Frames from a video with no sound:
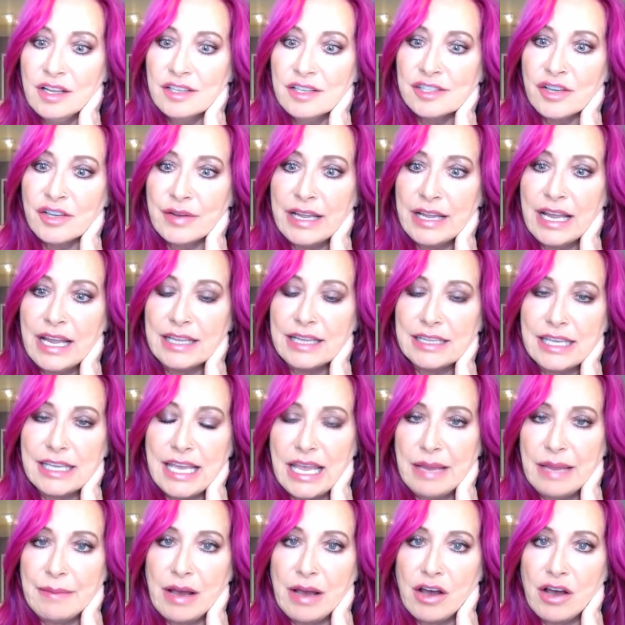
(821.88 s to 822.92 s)
So he had the
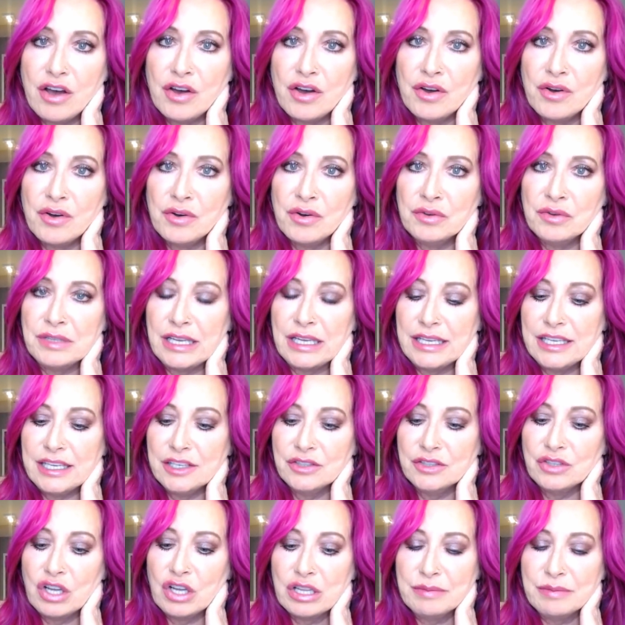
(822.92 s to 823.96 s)
chemo, they
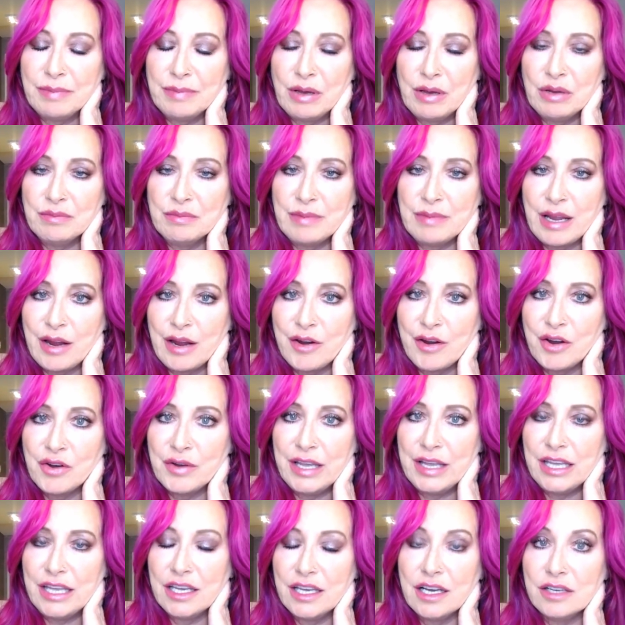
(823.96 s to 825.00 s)
killed all the bone marrow,
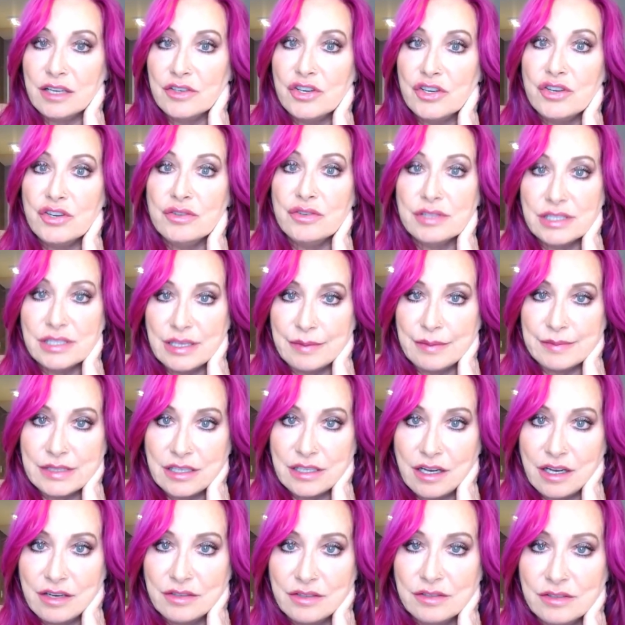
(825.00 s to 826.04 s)
he got new stem
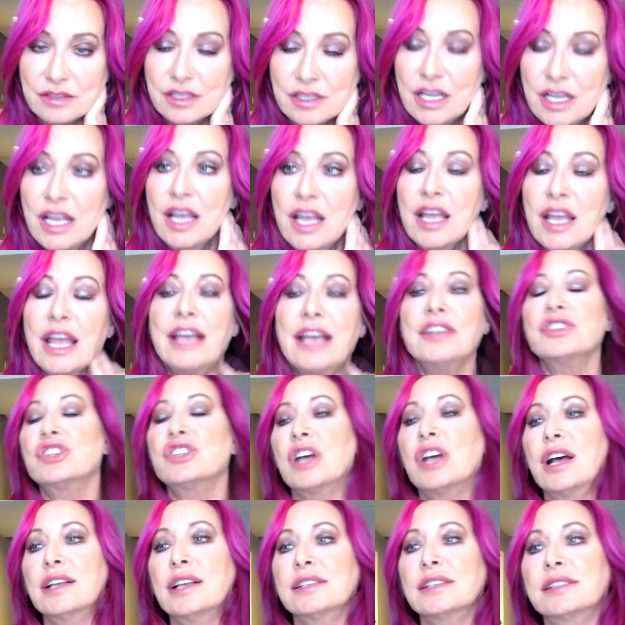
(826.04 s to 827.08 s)
cells. And
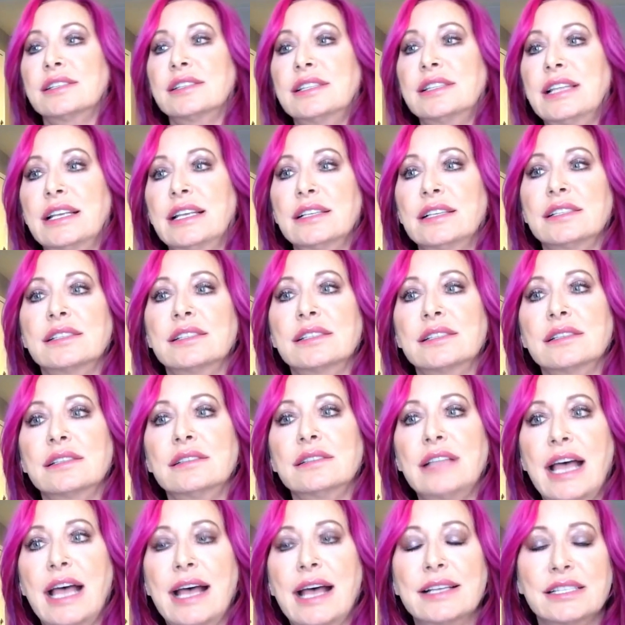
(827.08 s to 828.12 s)
just this
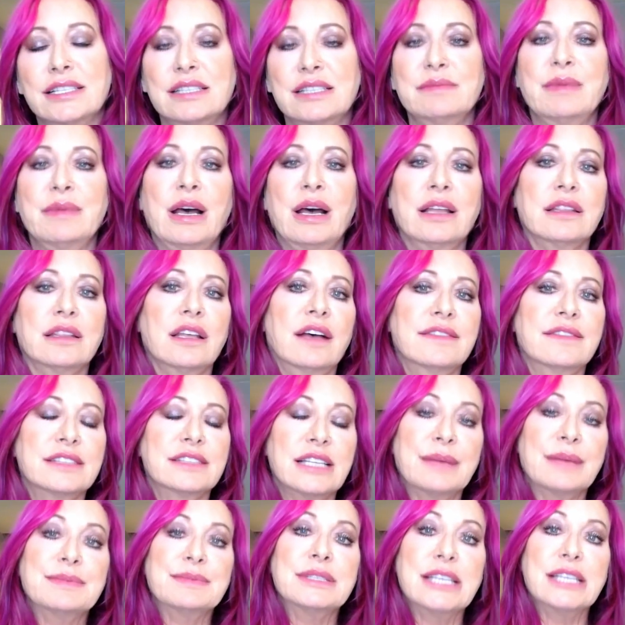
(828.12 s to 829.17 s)
last month of
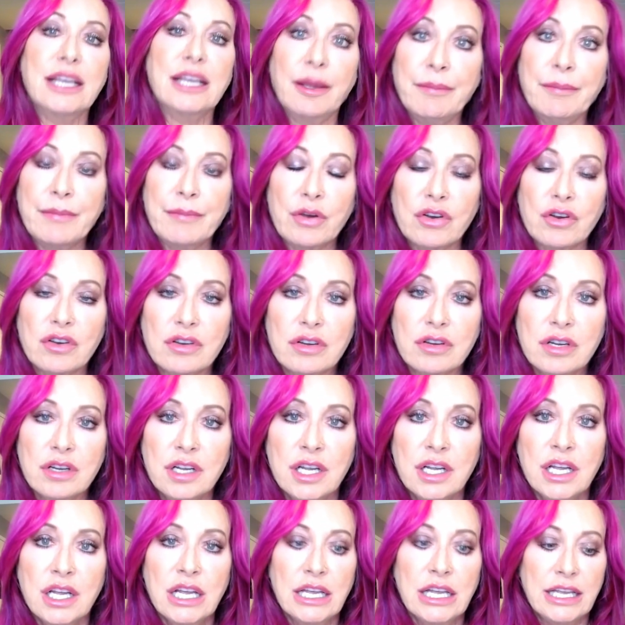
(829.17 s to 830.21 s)
September,
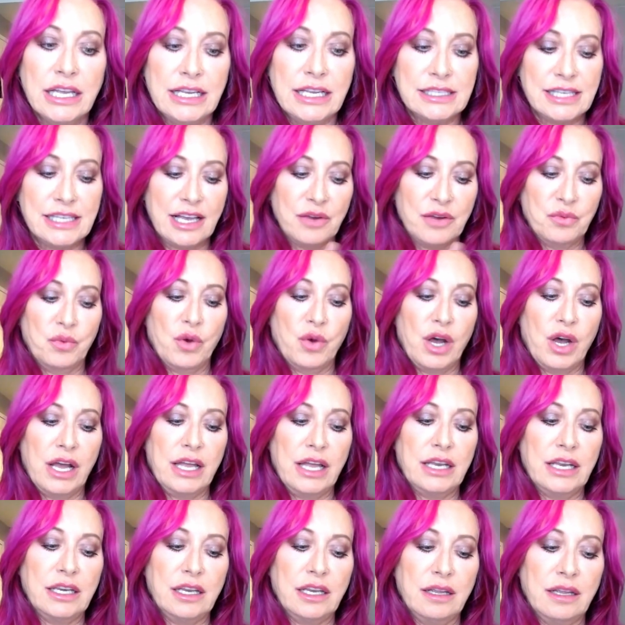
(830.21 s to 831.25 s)
he's had
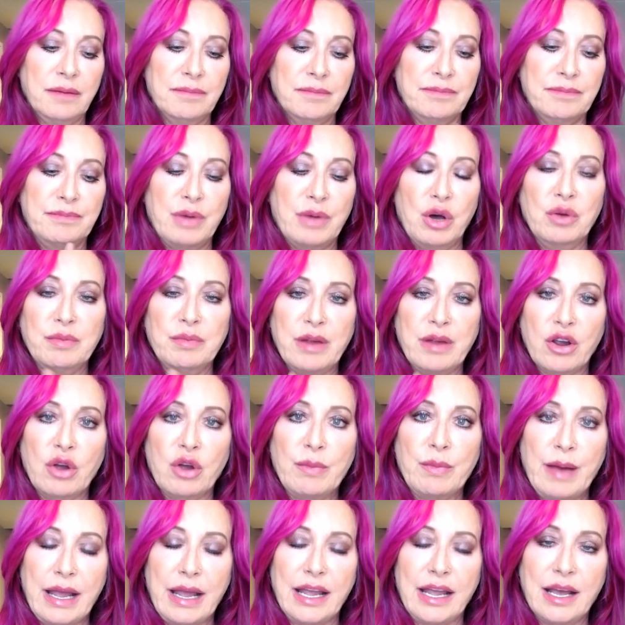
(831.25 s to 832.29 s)
1 bone marrow
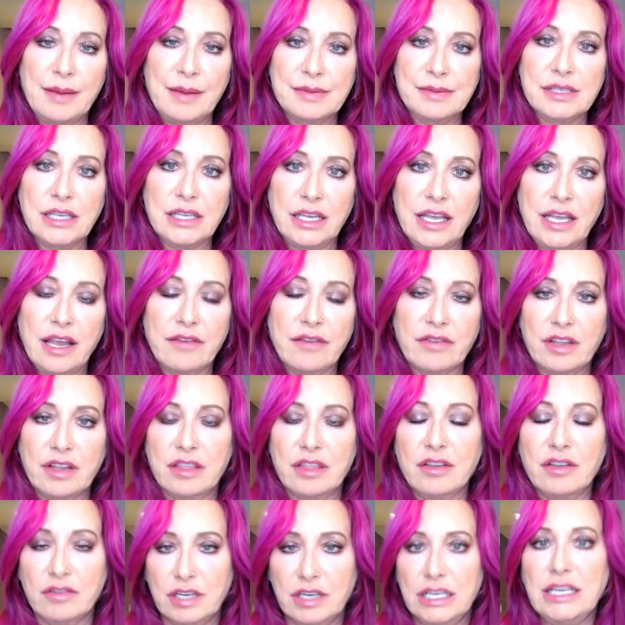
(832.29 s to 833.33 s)
biopsy every
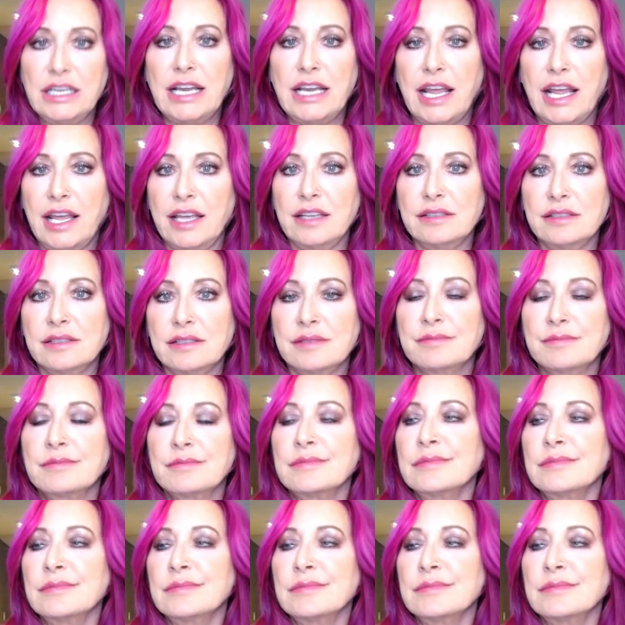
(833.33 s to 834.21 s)
30 days.